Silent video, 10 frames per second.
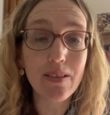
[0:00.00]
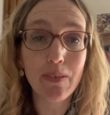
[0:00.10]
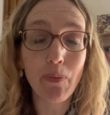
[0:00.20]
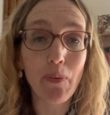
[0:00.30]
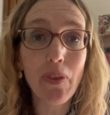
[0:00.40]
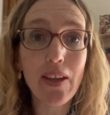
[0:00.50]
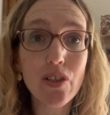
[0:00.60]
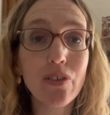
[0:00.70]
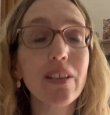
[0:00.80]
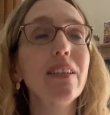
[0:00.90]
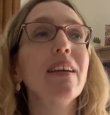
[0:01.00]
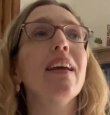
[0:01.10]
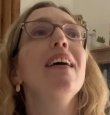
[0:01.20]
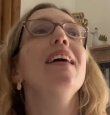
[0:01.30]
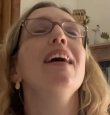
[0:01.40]
were with their children.
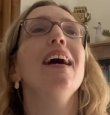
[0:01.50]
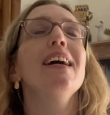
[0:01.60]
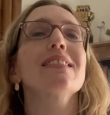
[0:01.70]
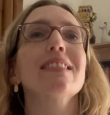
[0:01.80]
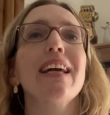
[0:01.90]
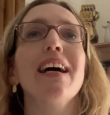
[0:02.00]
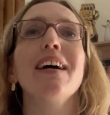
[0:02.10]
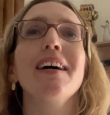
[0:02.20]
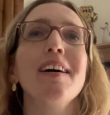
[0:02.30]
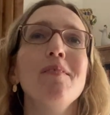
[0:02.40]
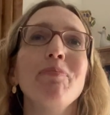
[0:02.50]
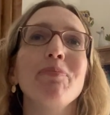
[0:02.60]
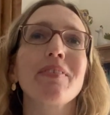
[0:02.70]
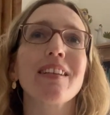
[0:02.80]
And so yeah, I